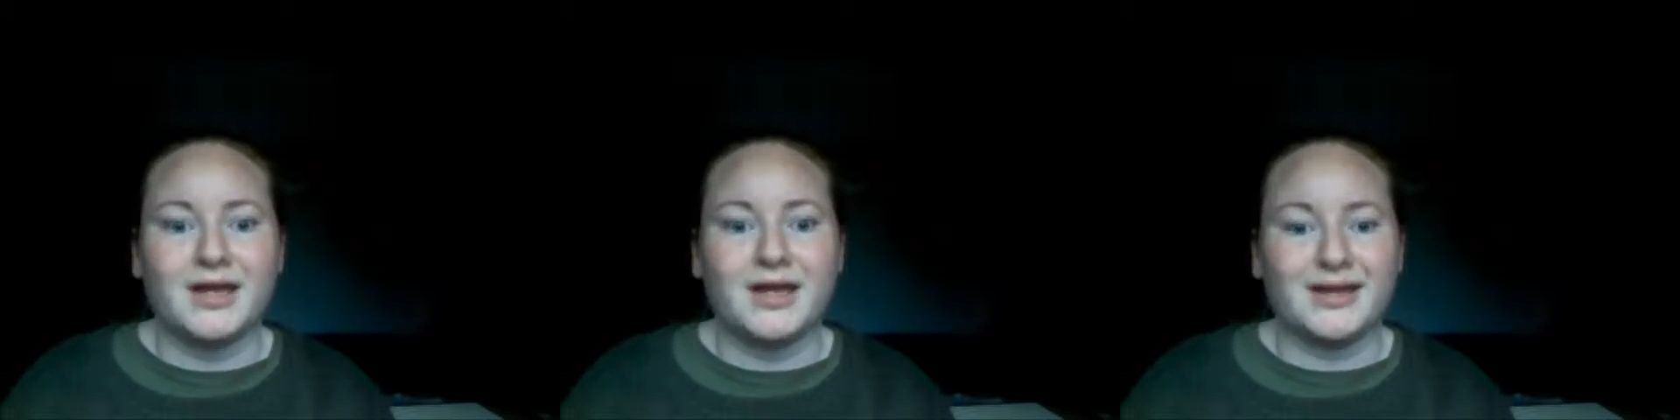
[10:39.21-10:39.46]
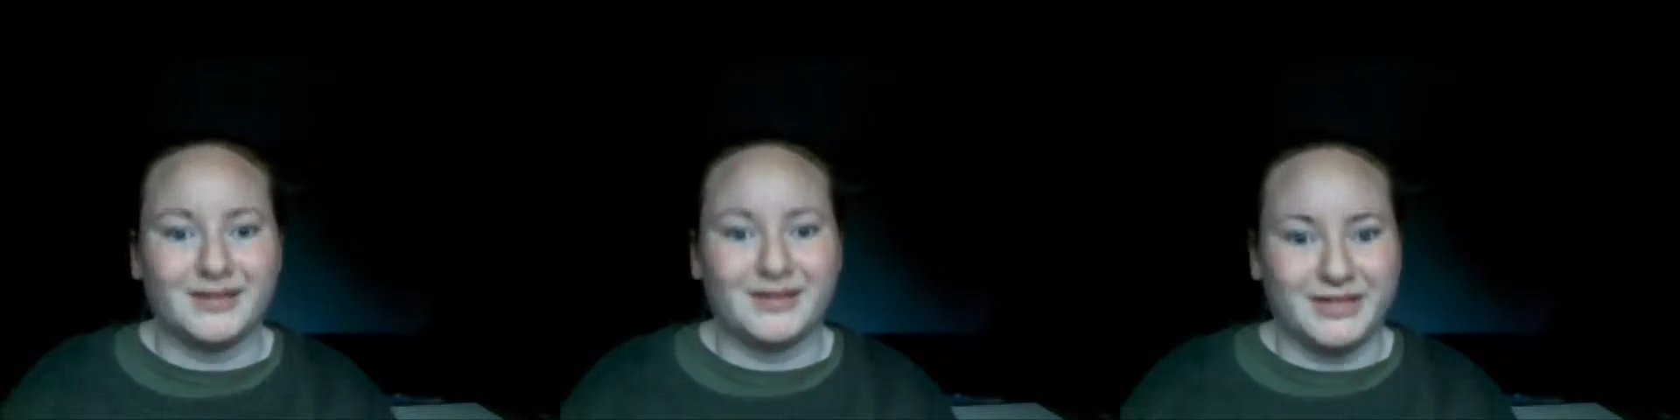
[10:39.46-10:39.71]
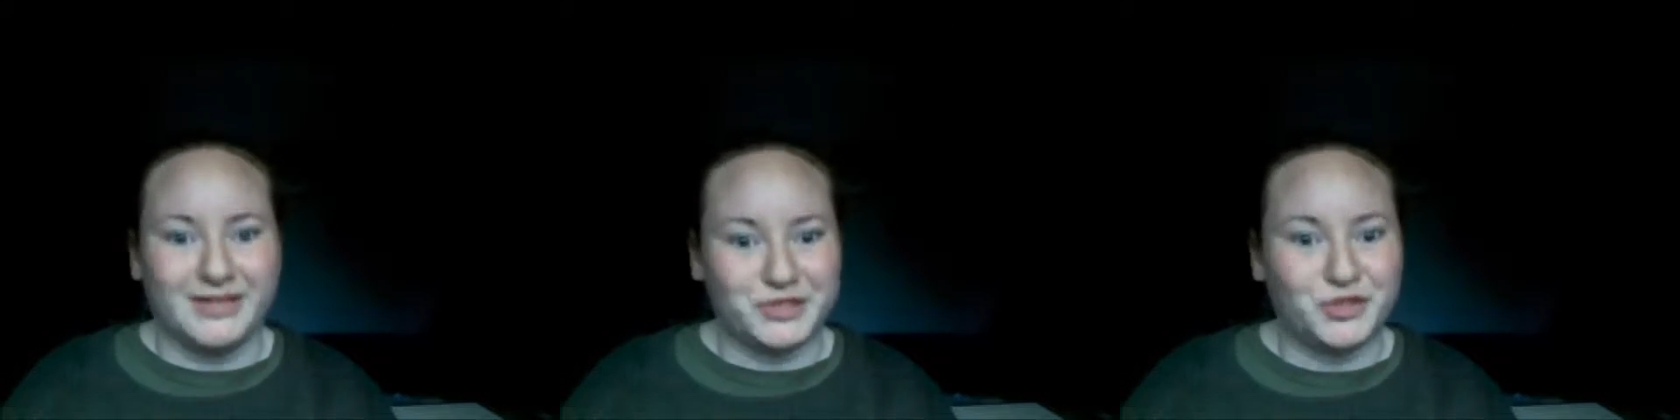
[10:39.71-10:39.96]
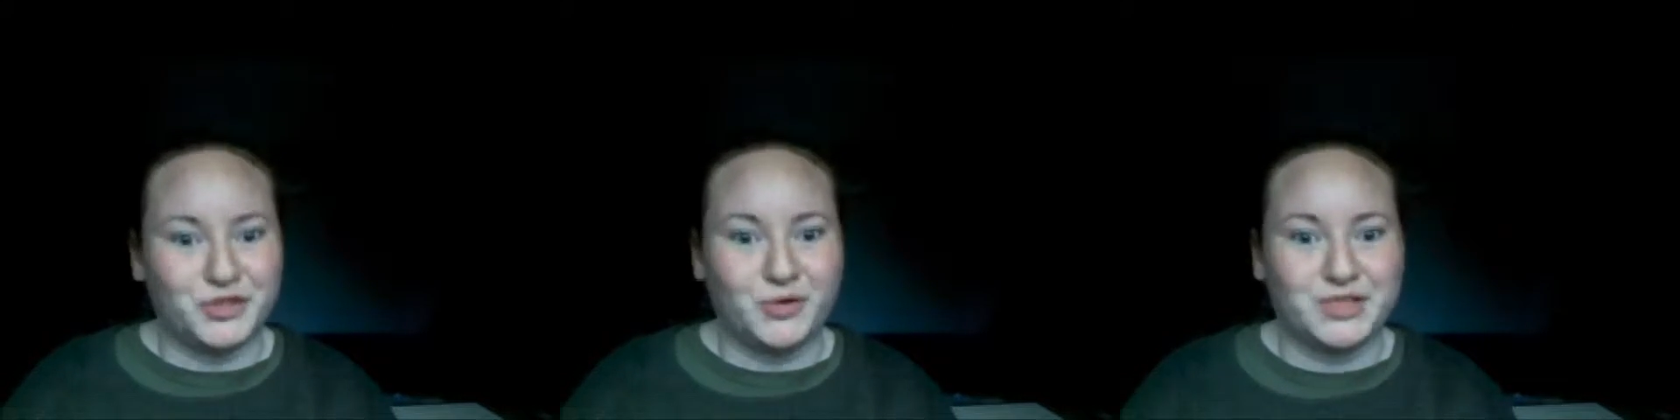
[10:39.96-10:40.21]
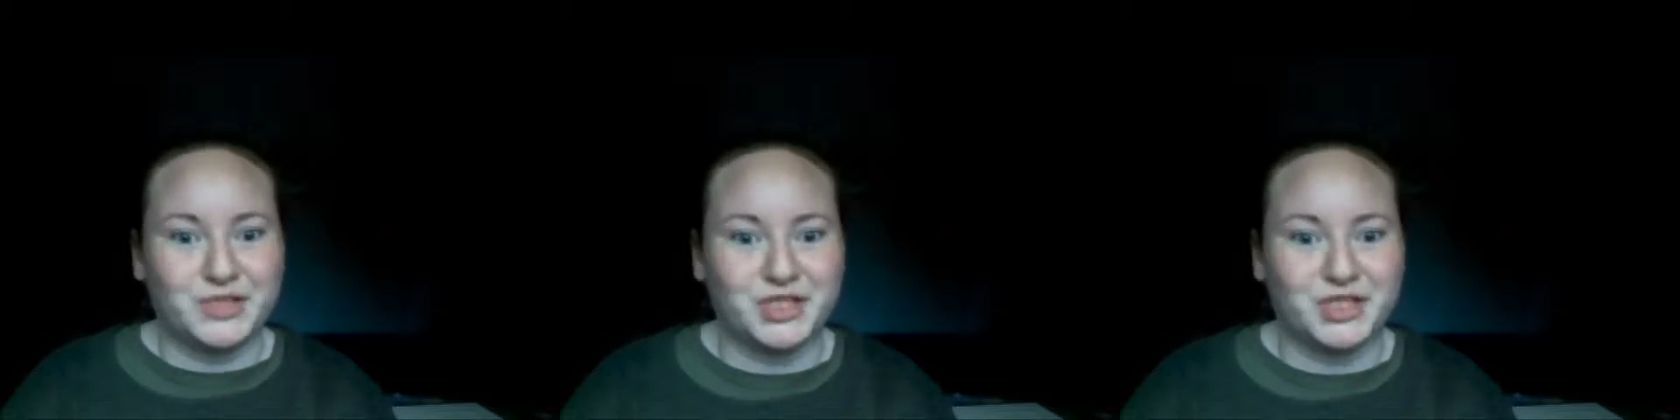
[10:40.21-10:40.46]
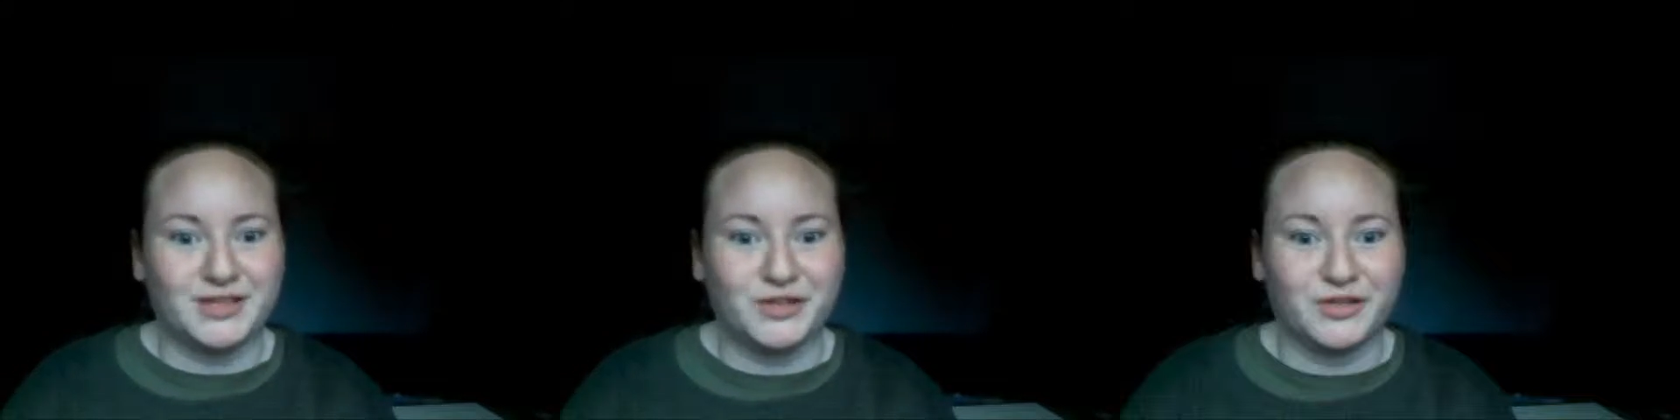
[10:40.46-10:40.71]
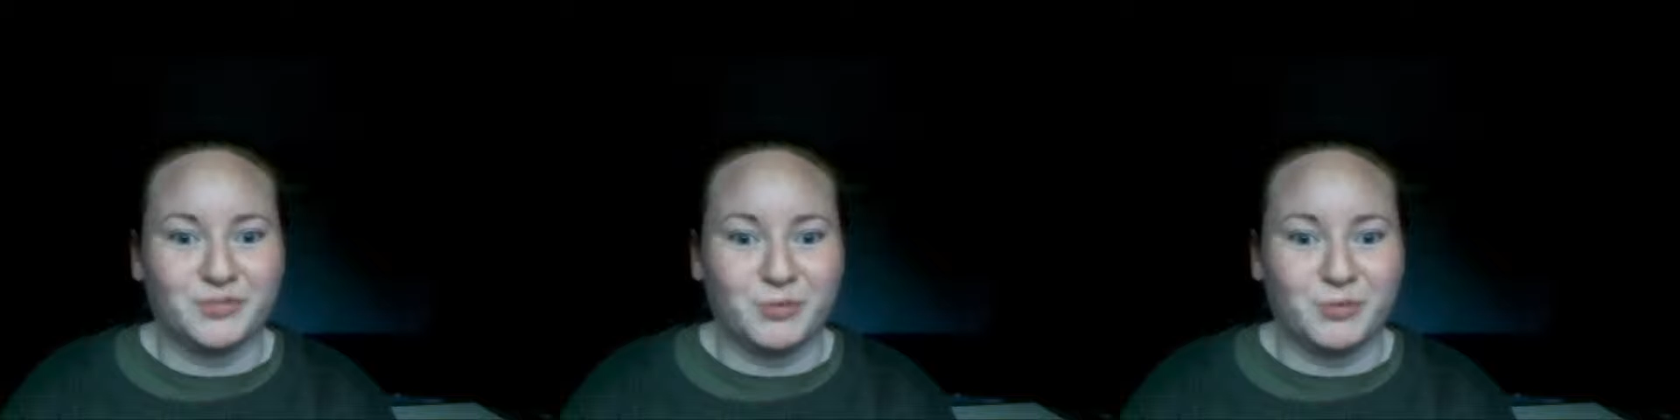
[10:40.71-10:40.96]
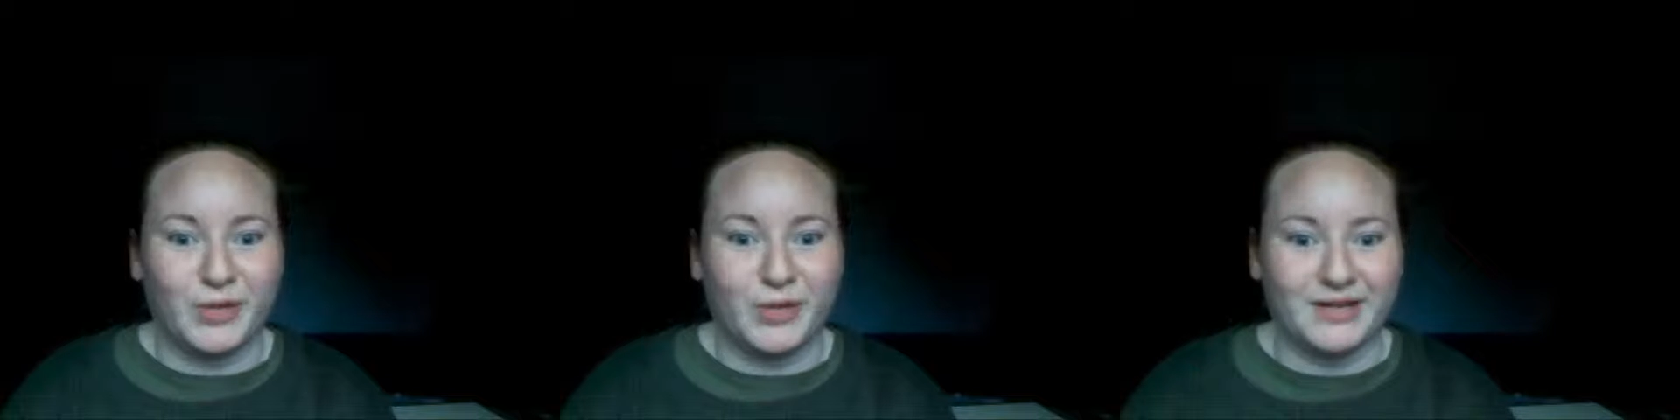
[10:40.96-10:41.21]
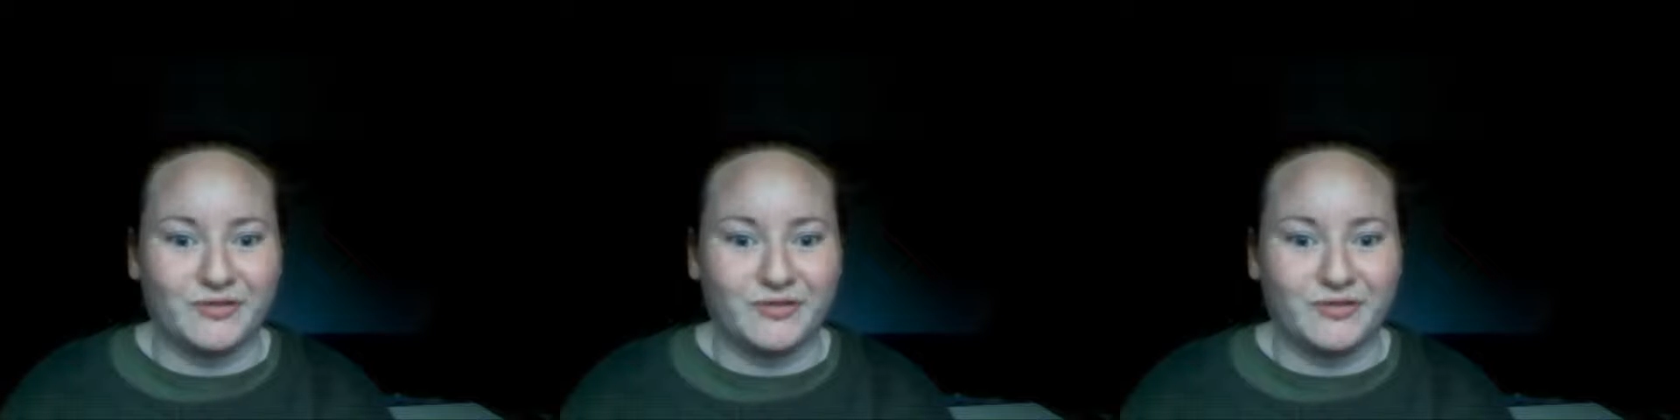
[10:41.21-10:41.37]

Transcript: And here's the question that you've been waiting